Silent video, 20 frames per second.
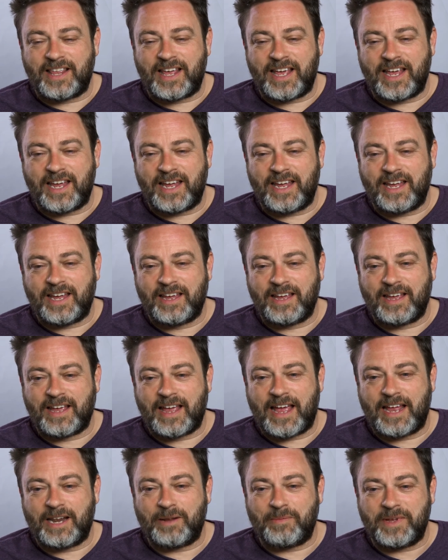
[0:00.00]
they
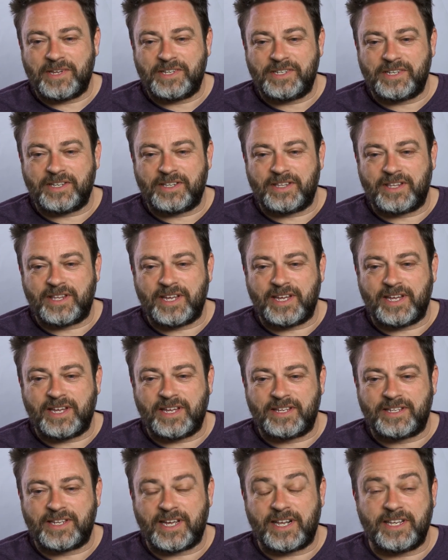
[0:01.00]
animated the
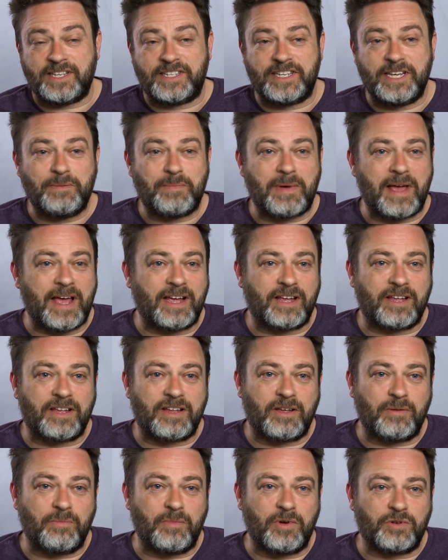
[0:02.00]
Tetley Tea Bag
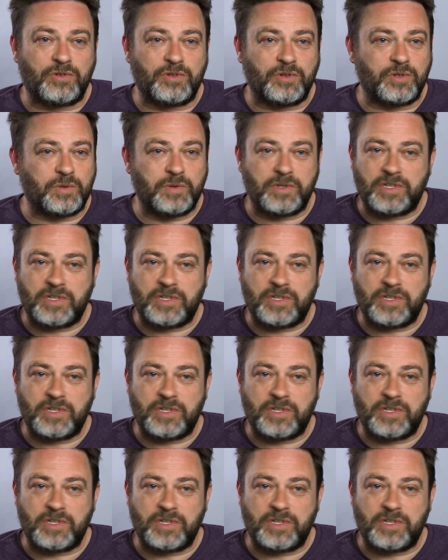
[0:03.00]
commercials,